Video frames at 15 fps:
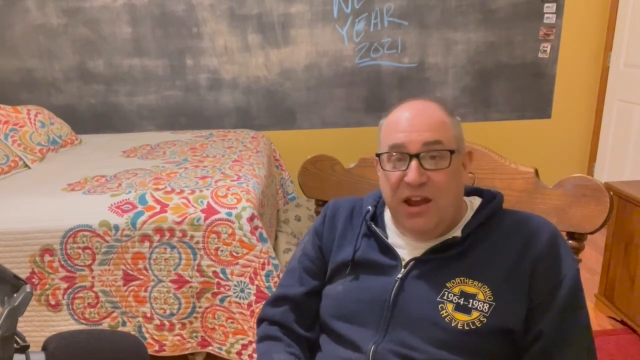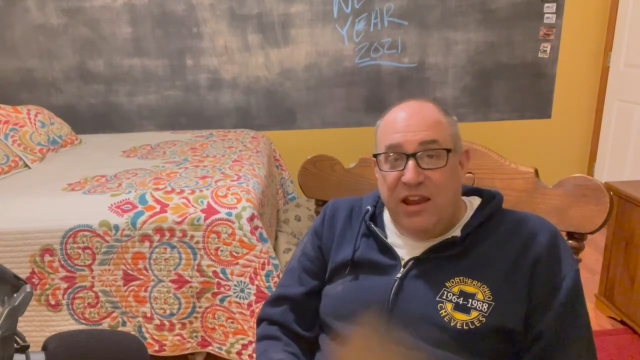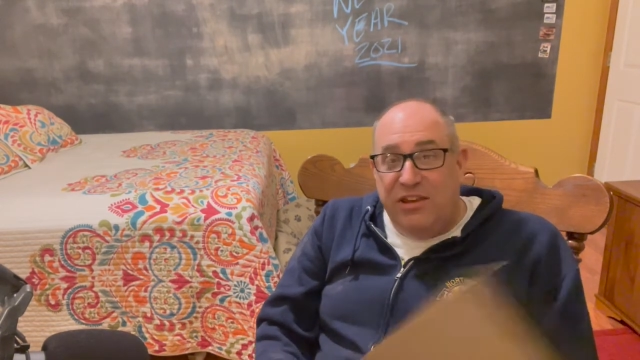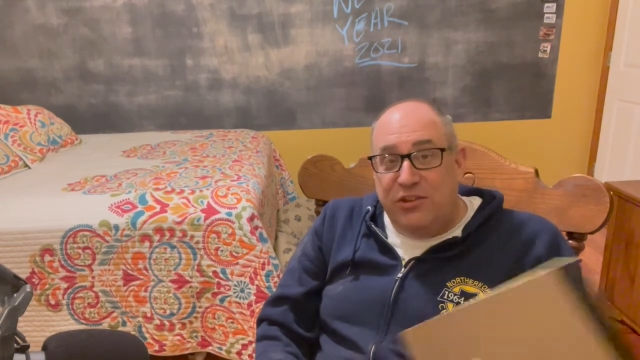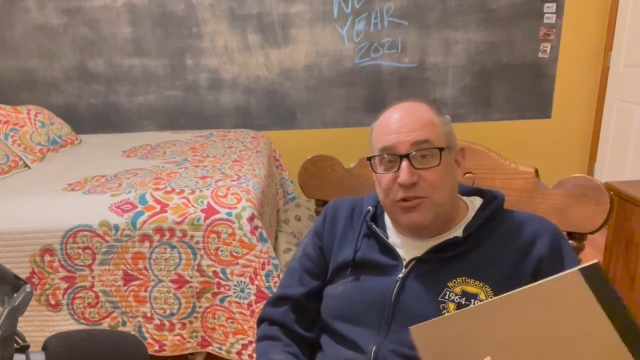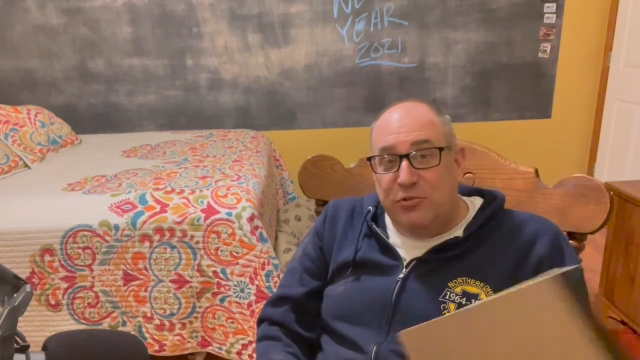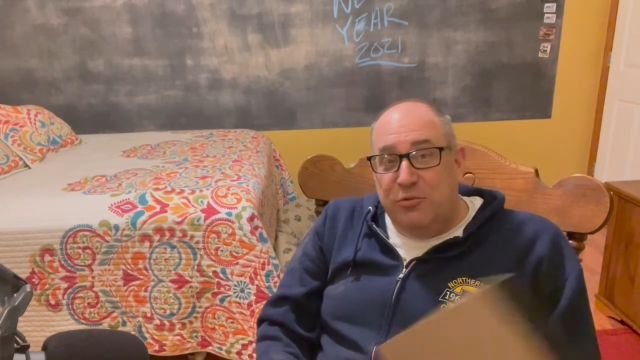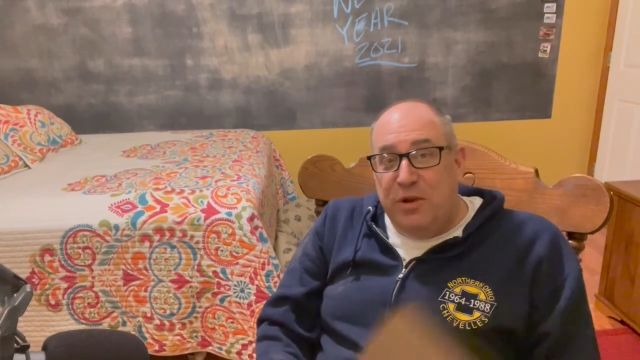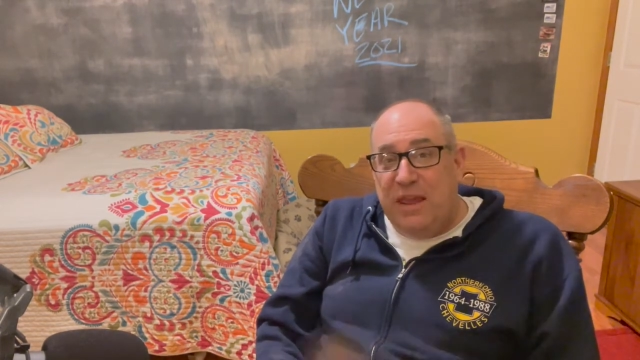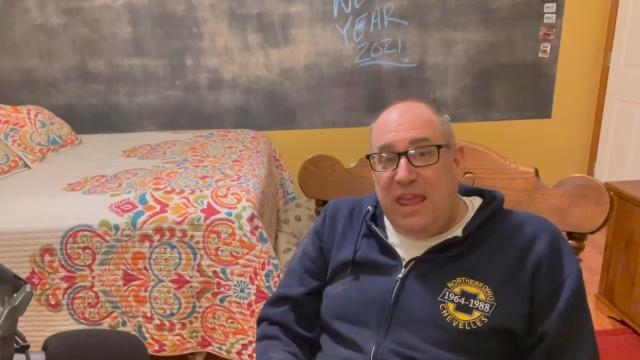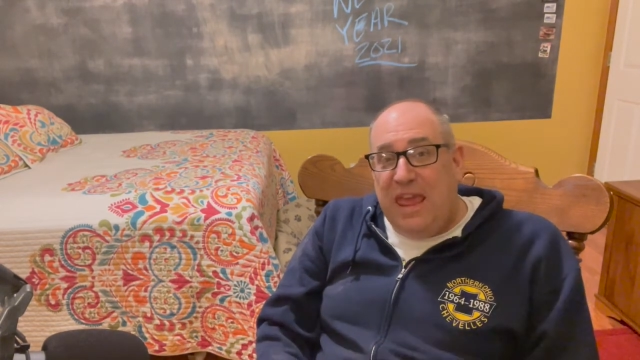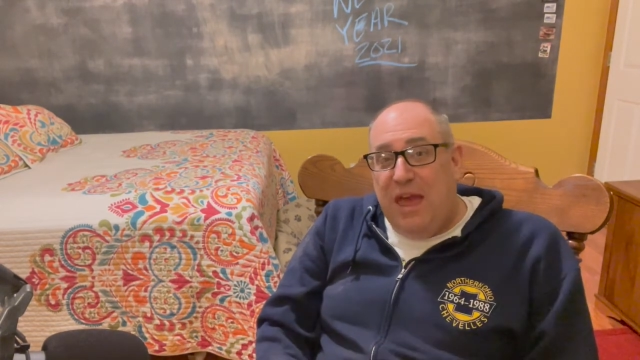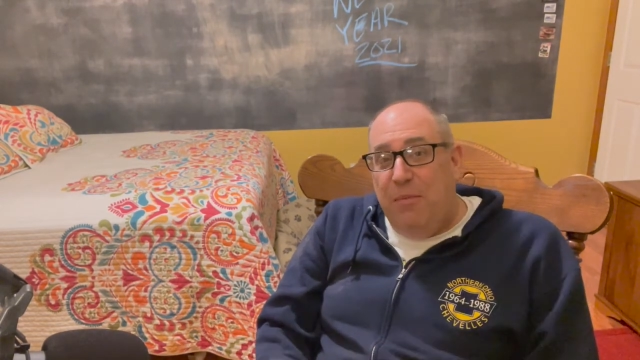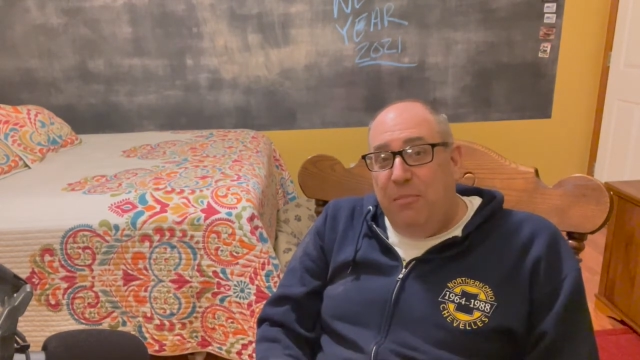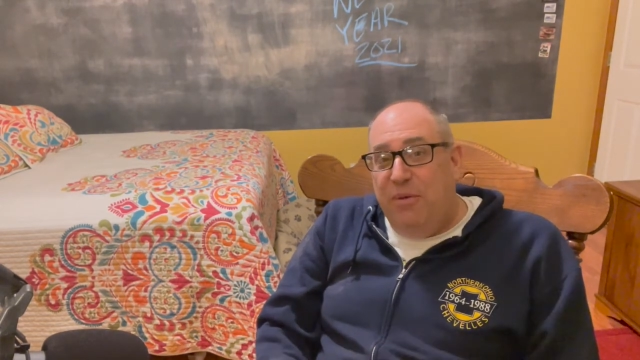I'd do a
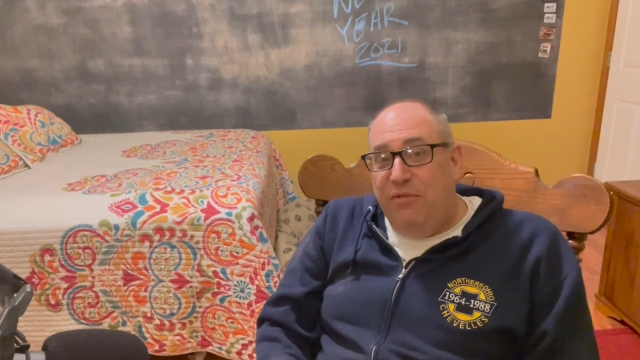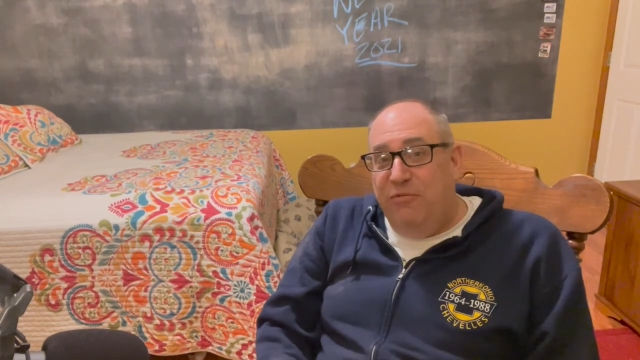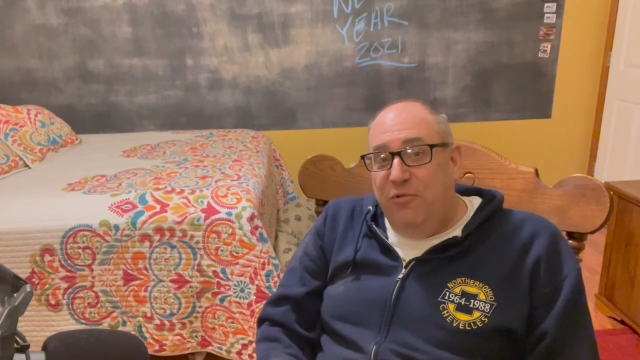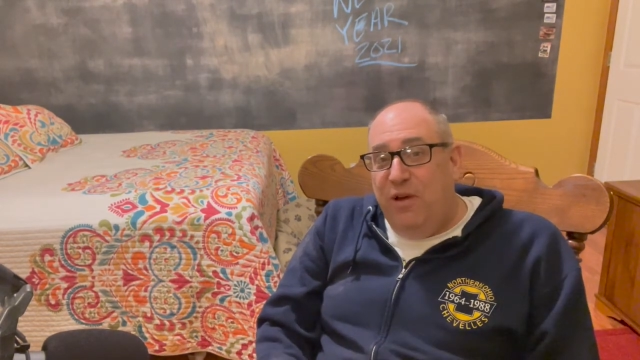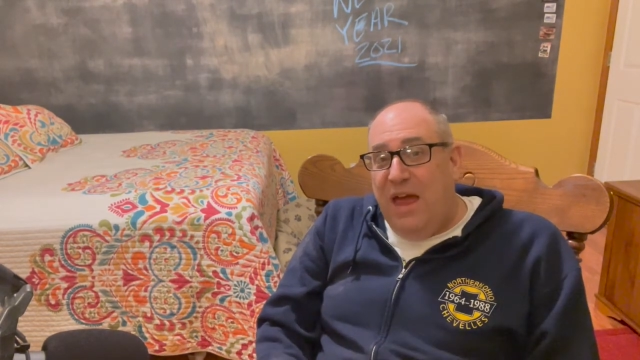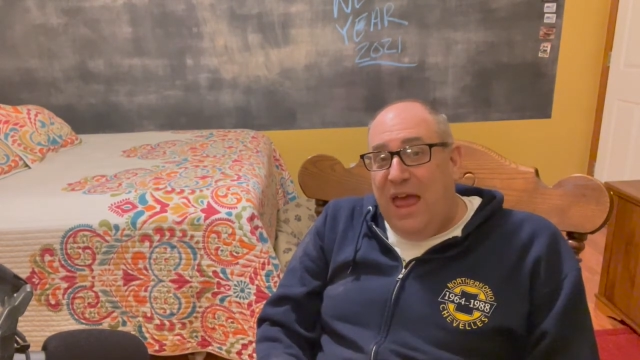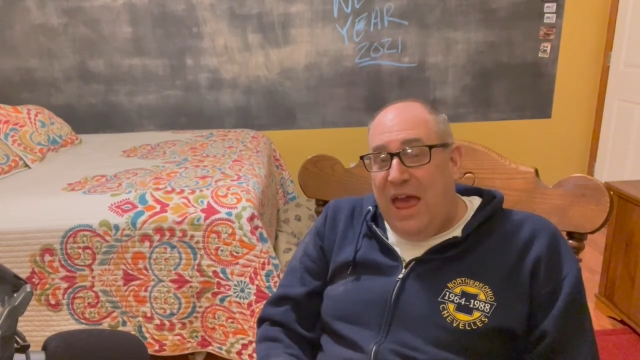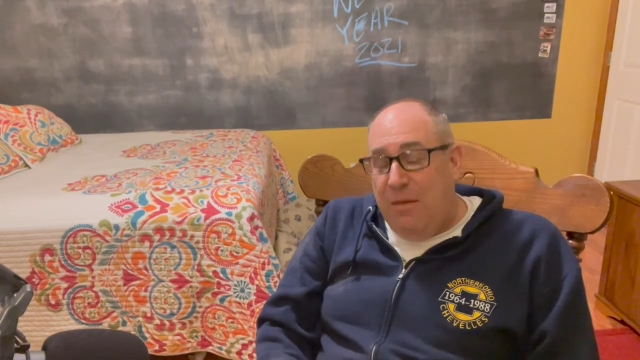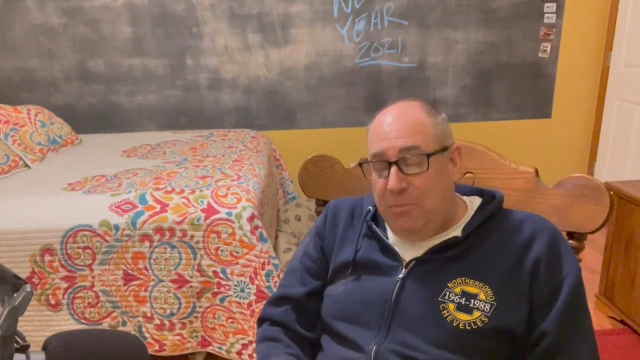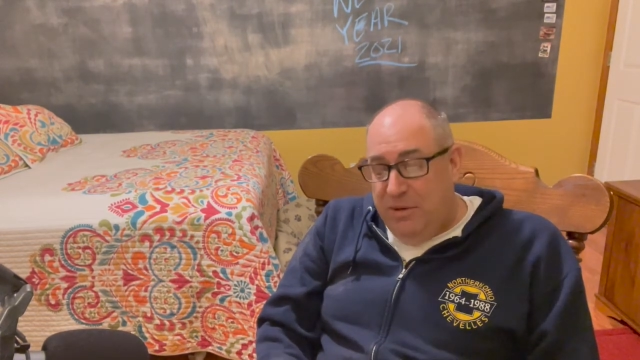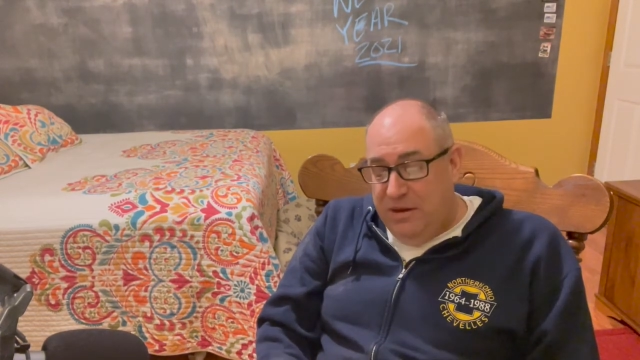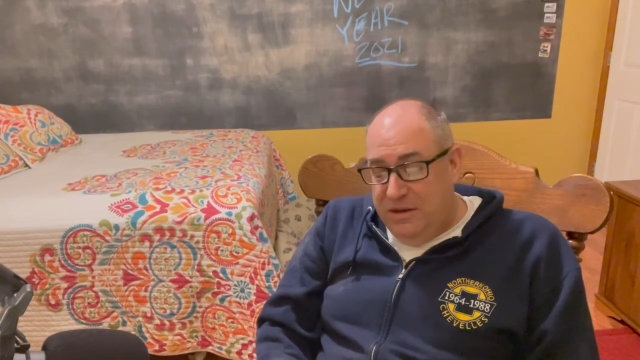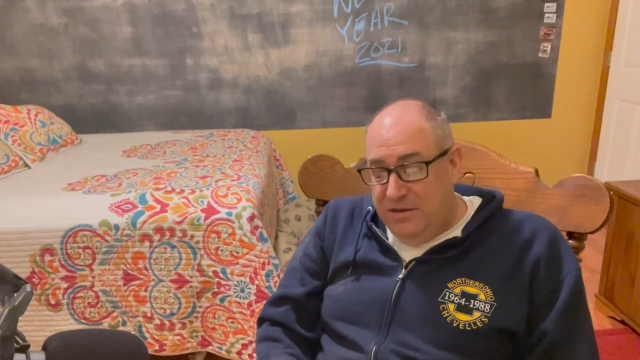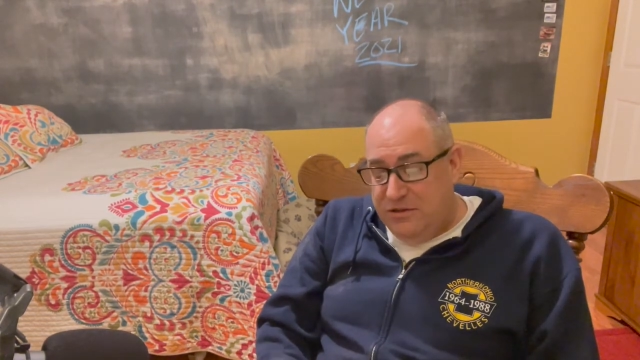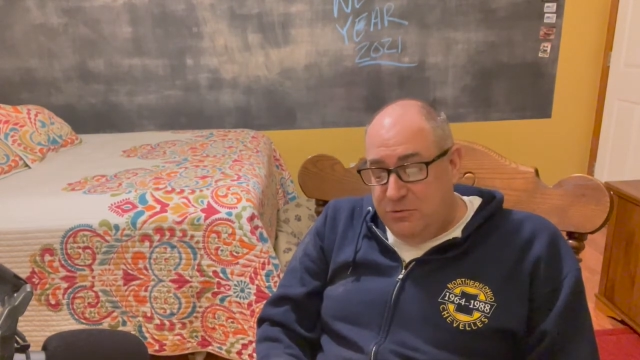recap of what happened
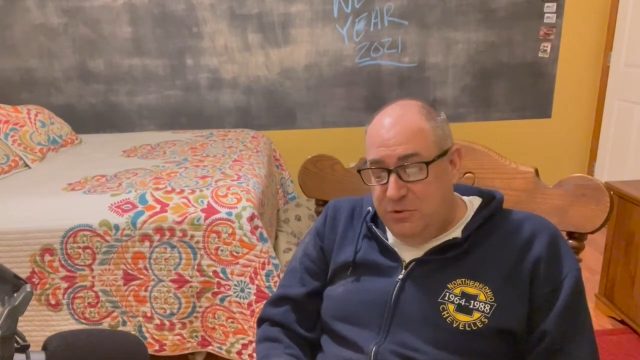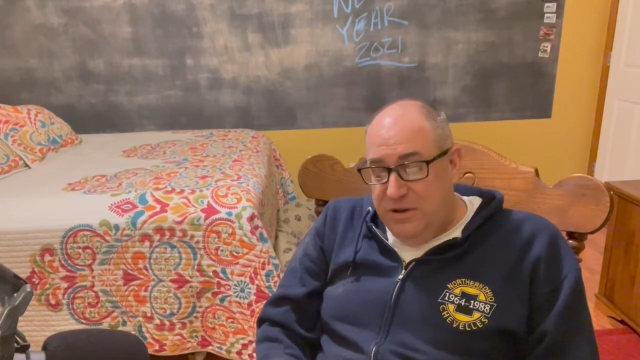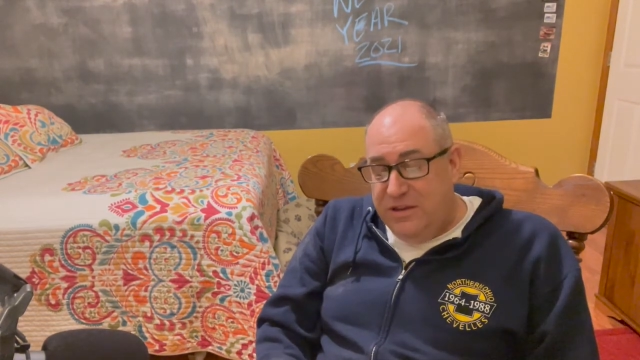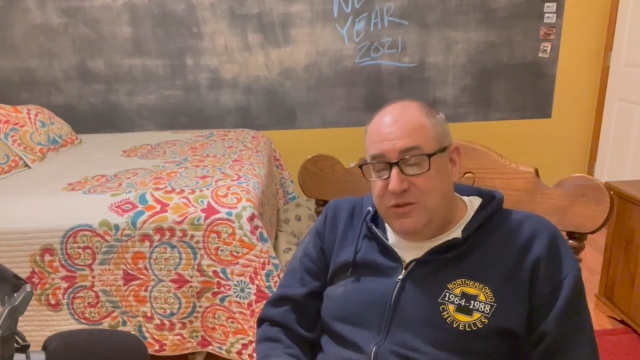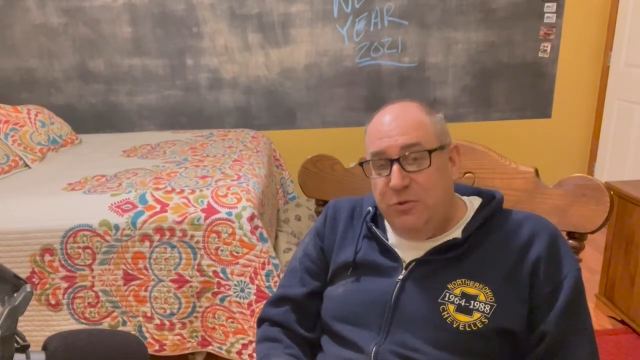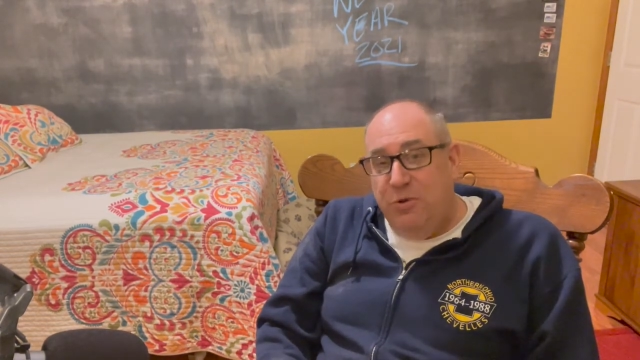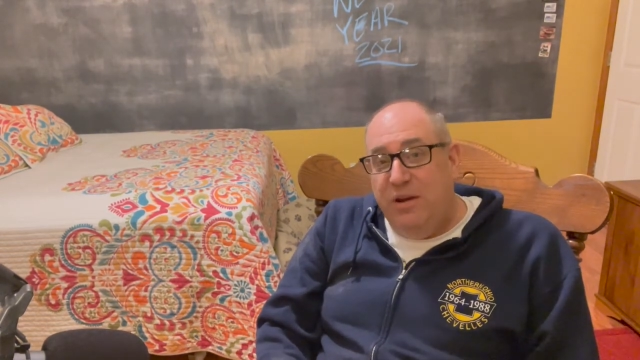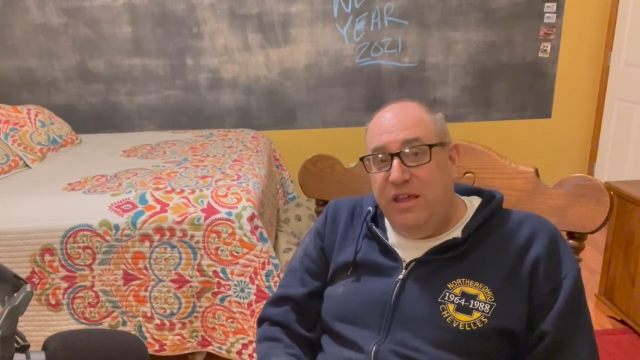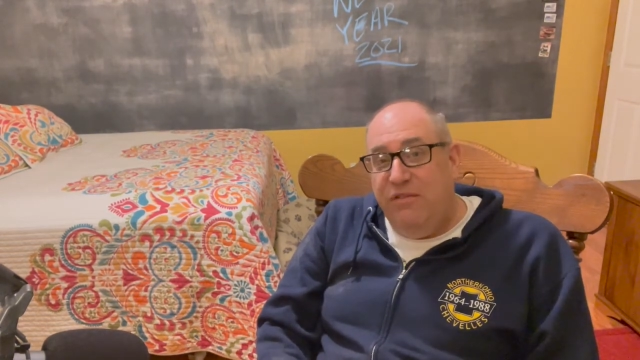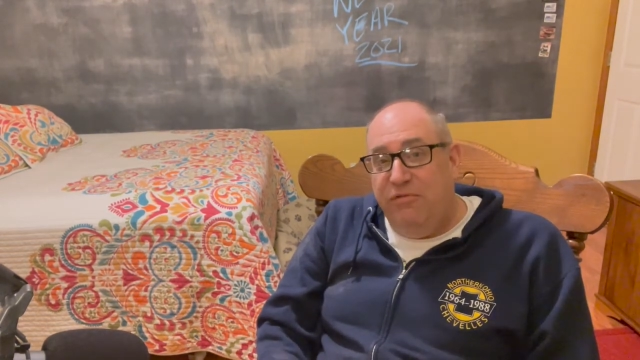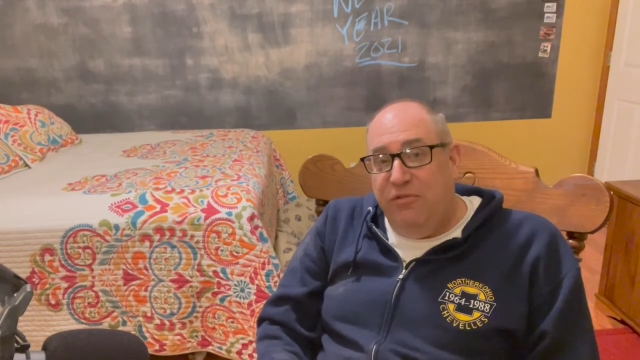in 2020 from